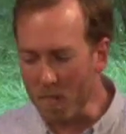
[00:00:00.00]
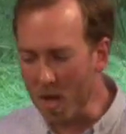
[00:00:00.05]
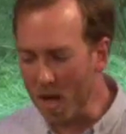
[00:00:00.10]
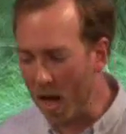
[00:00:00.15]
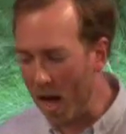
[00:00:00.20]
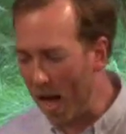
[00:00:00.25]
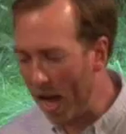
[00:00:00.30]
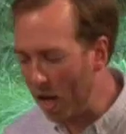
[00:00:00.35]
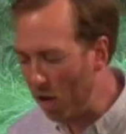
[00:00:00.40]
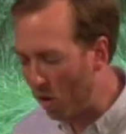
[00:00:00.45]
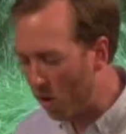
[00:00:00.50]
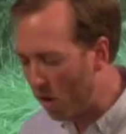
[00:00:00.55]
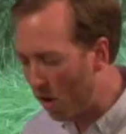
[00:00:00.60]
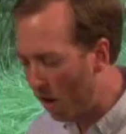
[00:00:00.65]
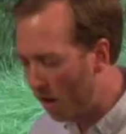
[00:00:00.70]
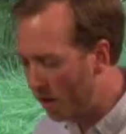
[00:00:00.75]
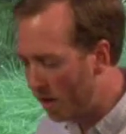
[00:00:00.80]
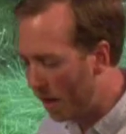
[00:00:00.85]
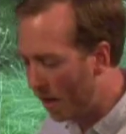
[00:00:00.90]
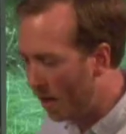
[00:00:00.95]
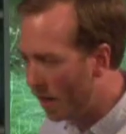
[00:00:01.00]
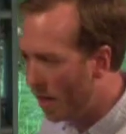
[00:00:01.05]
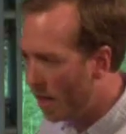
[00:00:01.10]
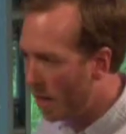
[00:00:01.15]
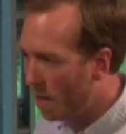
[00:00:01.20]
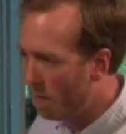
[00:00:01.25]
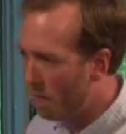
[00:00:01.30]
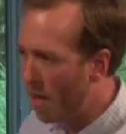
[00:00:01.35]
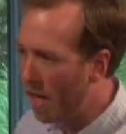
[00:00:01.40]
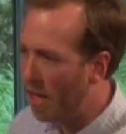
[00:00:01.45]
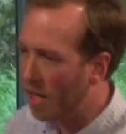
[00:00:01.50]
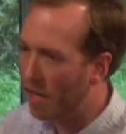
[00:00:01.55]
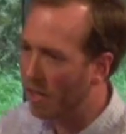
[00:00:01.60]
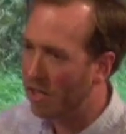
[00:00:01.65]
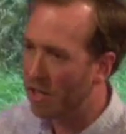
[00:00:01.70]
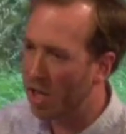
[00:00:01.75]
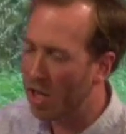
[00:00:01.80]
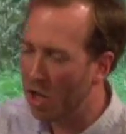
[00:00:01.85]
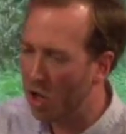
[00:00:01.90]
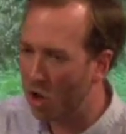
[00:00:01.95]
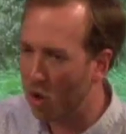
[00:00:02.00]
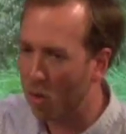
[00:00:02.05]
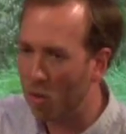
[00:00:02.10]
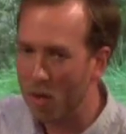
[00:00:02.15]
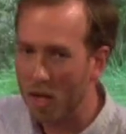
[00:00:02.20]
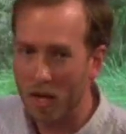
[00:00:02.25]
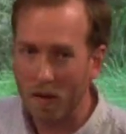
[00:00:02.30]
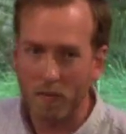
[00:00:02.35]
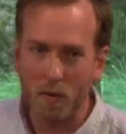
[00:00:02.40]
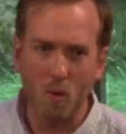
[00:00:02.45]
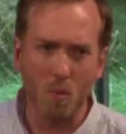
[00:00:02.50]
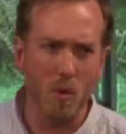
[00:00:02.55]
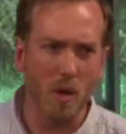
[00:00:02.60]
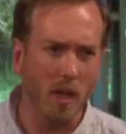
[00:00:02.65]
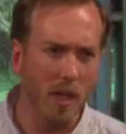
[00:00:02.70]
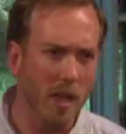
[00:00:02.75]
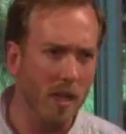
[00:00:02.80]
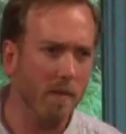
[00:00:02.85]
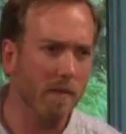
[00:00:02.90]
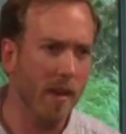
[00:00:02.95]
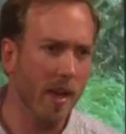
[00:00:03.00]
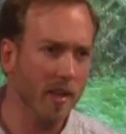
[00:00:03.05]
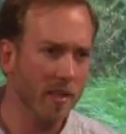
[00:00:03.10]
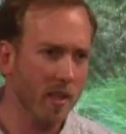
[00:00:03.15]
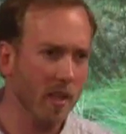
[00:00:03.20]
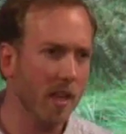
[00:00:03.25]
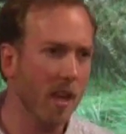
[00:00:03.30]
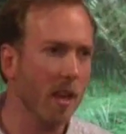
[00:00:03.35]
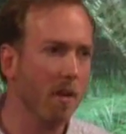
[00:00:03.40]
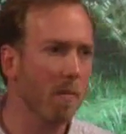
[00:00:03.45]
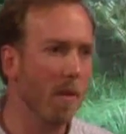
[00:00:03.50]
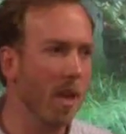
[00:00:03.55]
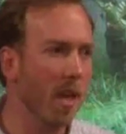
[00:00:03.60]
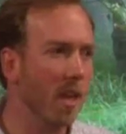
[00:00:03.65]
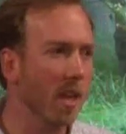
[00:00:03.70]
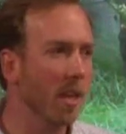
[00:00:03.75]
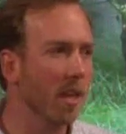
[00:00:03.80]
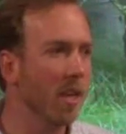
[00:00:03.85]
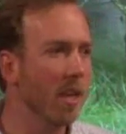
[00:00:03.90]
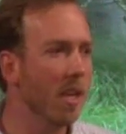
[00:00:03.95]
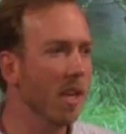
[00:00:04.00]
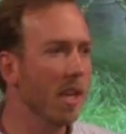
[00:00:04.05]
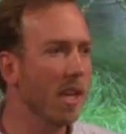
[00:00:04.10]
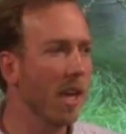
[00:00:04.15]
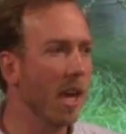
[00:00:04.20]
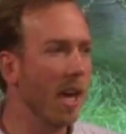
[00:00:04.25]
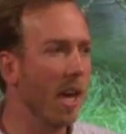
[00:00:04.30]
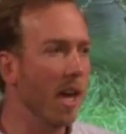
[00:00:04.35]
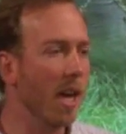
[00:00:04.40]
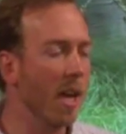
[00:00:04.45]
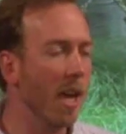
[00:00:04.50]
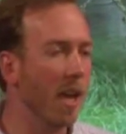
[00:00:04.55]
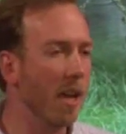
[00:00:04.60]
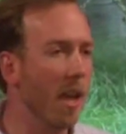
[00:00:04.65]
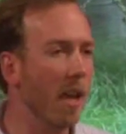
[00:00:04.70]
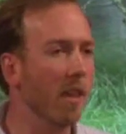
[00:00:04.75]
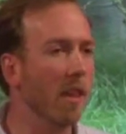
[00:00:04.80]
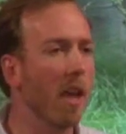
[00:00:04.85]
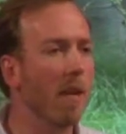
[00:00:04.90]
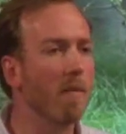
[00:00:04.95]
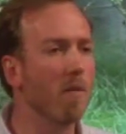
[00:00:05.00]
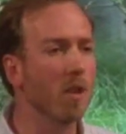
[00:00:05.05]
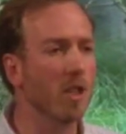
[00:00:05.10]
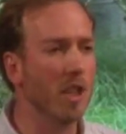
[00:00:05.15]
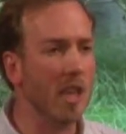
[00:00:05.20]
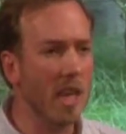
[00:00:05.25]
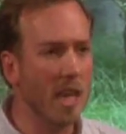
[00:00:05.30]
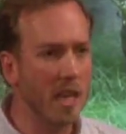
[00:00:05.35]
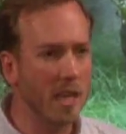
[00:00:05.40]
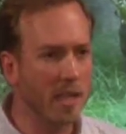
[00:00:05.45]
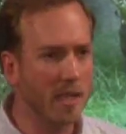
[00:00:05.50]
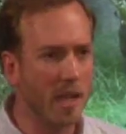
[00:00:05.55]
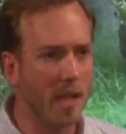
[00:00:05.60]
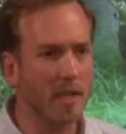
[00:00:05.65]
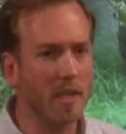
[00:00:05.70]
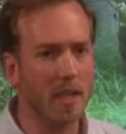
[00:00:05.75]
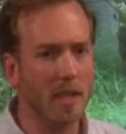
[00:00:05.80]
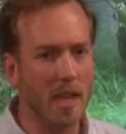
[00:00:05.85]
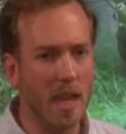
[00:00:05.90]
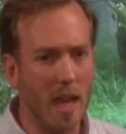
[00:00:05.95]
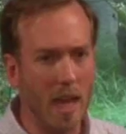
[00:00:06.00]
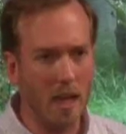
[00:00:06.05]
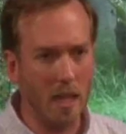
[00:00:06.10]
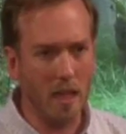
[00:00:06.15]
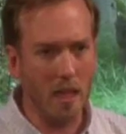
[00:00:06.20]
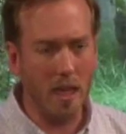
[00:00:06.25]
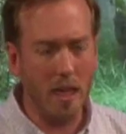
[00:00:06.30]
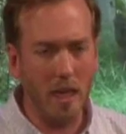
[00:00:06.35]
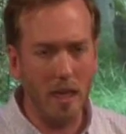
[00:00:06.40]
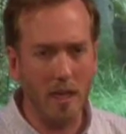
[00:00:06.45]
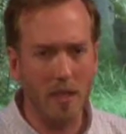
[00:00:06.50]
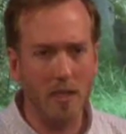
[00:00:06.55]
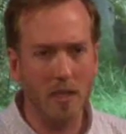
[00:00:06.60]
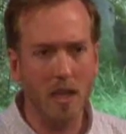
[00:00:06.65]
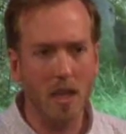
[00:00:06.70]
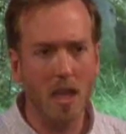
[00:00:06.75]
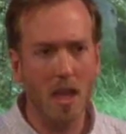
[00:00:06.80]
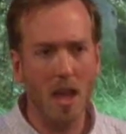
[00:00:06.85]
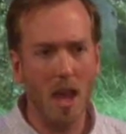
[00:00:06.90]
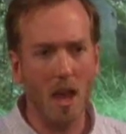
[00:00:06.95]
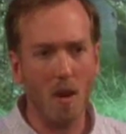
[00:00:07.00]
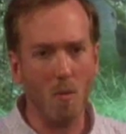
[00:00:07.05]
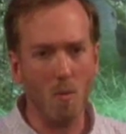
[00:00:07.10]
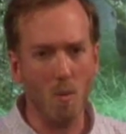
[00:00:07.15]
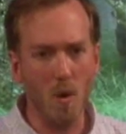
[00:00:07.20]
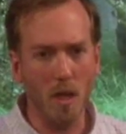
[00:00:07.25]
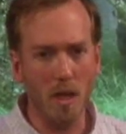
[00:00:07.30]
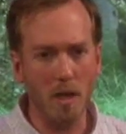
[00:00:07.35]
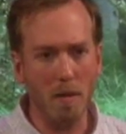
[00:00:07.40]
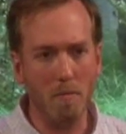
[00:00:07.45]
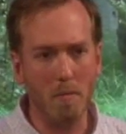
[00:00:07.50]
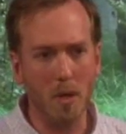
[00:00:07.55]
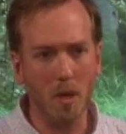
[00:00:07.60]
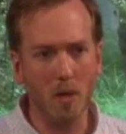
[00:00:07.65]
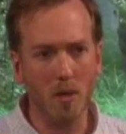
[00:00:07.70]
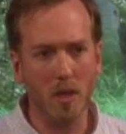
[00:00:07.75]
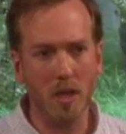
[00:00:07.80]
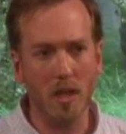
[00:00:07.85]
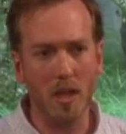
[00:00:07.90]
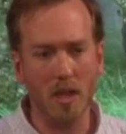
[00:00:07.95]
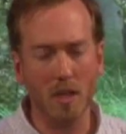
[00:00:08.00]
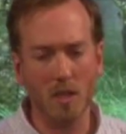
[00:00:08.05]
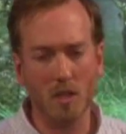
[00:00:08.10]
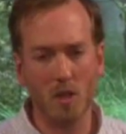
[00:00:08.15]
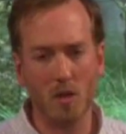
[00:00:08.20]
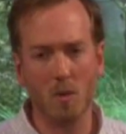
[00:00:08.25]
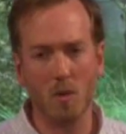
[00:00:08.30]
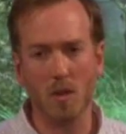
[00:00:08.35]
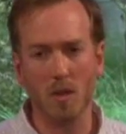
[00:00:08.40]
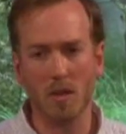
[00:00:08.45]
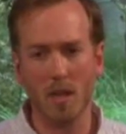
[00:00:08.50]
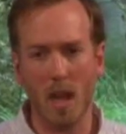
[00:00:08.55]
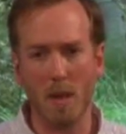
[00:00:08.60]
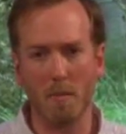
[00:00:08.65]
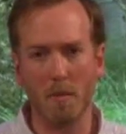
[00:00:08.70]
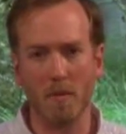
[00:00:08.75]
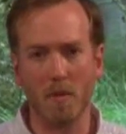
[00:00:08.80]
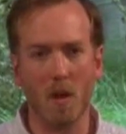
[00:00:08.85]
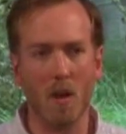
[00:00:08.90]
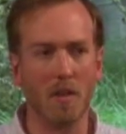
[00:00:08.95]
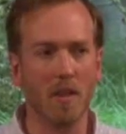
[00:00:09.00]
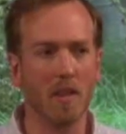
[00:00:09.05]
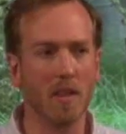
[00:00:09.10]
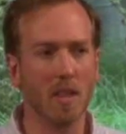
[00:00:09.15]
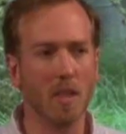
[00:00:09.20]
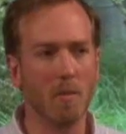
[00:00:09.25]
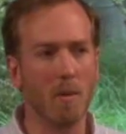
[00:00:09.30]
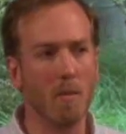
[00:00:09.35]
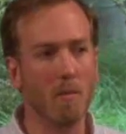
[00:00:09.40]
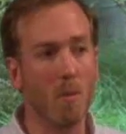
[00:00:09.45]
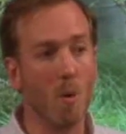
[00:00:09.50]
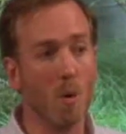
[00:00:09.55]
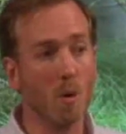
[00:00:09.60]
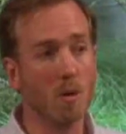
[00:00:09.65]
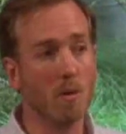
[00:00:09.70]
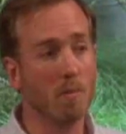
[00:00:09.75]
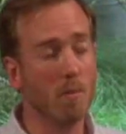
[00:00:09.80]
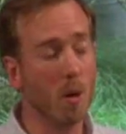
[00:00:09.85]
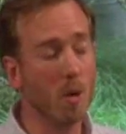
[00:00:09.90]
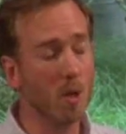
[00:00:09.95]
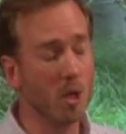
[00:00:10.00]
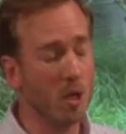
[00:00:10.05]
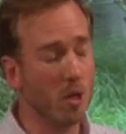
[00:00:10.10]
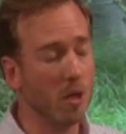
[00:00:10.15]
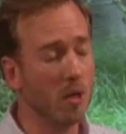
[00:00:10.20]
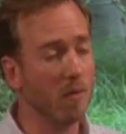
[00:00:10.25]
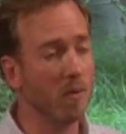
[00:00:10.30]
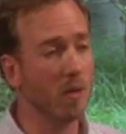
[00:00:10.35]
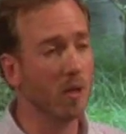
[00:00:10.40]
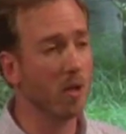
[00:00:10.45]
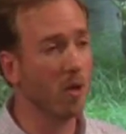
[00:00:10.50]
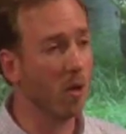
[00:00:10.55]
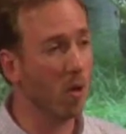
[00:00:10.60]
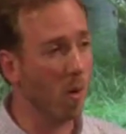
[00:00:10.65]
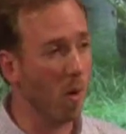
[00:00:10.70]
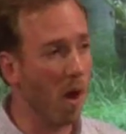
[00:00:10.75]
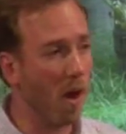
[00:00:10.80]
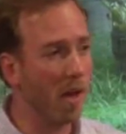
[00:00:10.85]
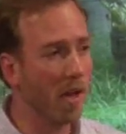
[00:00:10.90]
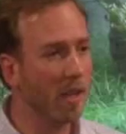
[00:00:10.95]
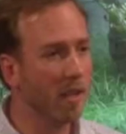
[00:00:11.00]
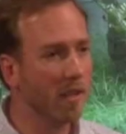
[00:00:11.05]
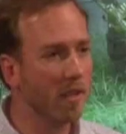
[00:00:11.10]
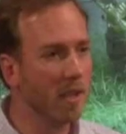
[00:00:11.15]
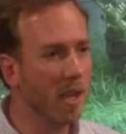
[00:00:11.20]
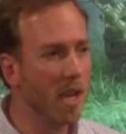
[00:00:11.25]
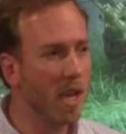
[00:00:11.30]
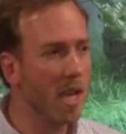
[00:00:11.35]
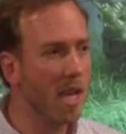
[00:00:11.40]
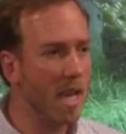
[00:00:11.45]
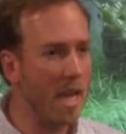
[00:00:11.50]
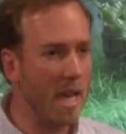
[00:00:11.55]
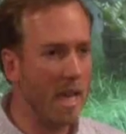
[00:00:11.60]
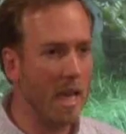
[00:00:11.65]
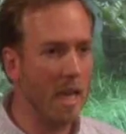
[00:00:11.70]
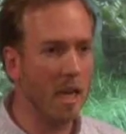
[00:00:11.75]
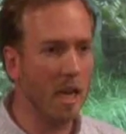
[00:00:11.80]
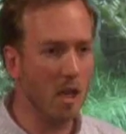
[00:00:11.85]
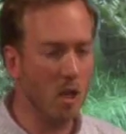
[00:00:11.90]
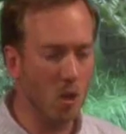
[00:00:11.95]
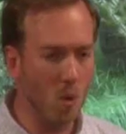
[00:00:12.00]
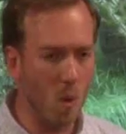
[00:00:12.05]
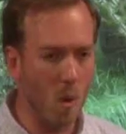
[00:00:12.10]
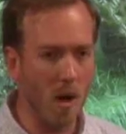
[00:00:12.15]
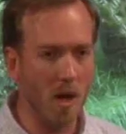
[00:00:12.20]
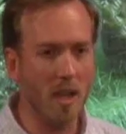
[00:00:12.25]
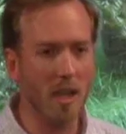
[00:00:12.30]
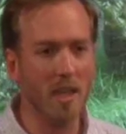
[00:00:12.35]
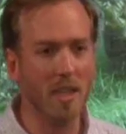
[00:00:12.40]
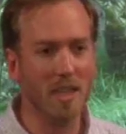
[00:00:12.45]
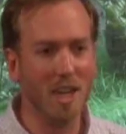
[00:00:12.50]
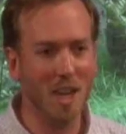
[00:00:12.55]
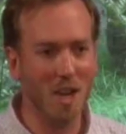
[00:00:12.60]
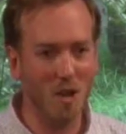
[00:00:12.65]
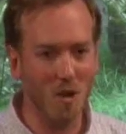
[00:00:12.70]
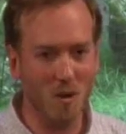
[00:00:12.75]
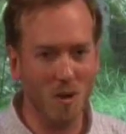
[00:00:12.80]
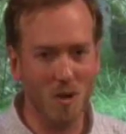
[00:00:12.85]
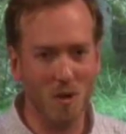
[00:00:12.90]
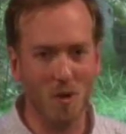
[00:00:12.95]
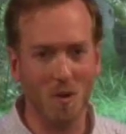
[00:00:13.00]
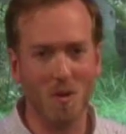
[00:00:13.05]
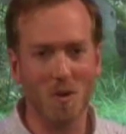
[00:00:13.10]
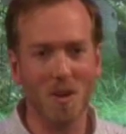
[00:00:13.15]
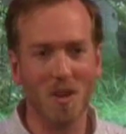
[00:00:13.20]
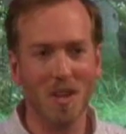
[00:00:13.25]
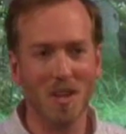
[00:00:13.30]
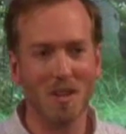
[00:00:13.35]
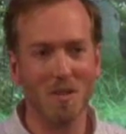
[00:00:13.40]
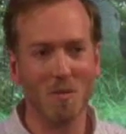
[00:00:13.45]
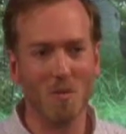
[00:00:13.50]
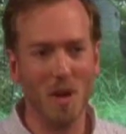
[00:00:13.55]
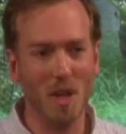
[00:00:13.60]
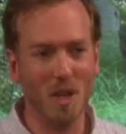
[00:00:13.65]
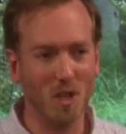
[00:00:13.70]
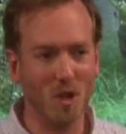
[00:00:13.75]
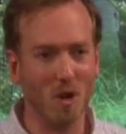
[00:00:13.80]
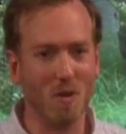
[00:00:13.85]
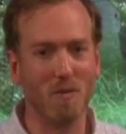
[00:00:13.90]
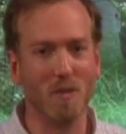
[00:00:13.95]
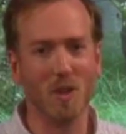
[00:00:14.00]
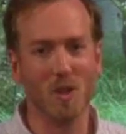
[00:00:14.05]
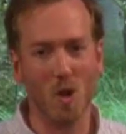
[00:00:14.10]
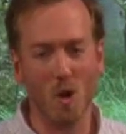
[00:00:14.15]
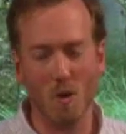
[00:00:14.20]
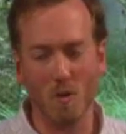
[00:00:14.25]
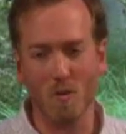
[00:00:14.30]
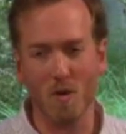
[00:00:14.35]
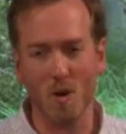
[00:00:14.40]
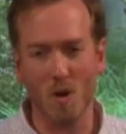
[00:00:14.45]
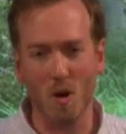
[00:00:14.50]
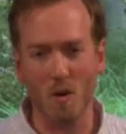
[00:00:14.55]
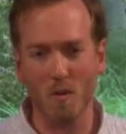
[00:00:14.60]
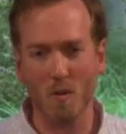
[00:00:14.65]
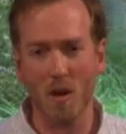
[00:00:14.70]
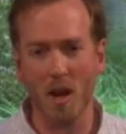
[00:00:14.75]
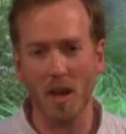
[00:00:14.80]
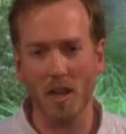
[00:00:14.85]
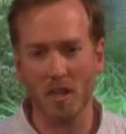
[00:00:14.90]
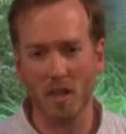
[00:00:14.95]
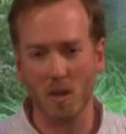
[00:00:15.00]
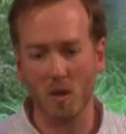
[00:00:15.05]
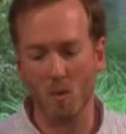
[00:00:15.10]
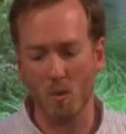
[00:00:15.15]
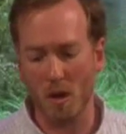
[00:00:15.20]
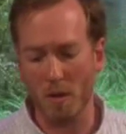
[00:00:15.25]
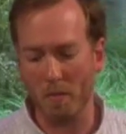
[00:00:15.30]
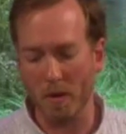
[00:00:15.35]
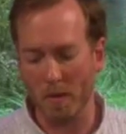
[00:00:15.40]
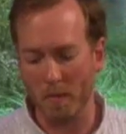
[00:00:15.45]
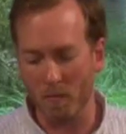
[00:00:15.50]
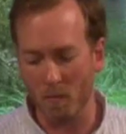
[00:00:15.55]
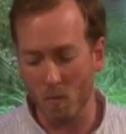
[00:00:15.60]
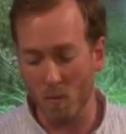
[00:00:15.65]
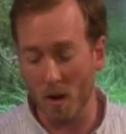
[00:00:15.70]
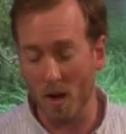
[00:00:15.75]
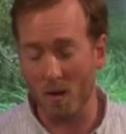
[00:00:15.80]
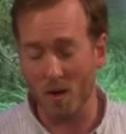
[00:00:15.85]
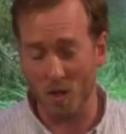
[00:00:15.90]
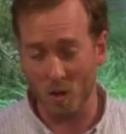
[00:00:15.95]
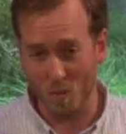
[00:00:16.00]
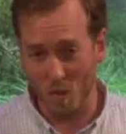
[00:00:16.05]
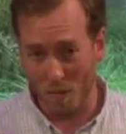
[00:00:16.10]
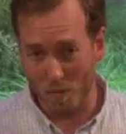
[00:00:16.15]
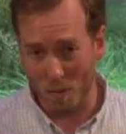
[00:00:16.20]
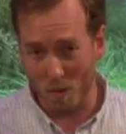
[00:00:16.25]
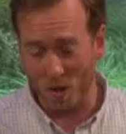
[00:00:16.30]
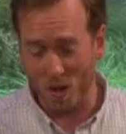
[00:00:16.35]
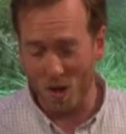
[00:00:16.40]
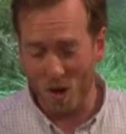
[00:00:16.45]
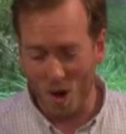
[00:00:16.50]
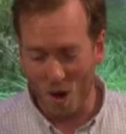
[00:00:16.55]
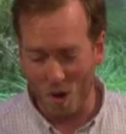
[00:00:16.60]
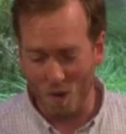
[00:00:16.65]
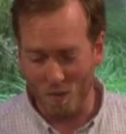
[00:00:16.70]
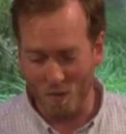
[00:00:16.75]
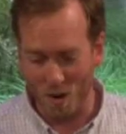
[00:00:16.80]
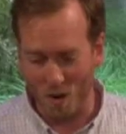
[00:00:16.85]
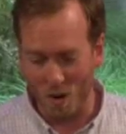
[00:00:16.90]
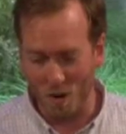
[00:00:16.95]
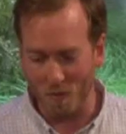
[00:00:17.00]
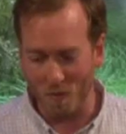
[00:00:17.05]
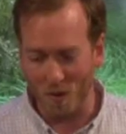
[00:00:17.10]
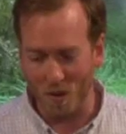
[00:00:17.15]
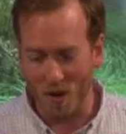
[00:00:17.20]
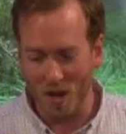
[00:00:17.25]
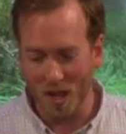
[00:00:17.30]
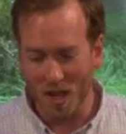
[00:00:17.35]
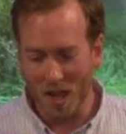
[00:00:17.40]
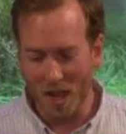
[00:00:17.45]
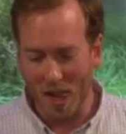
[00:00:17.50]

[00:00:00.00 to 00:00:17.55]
Uh, and your content may continue if you really invest in it and make it and, and leverage the insights and the analytics and really build it into the type of content that's going to be more, most useful to your audience, it can endure and continue to resurface over and over and continue to, re- to ripple over and over.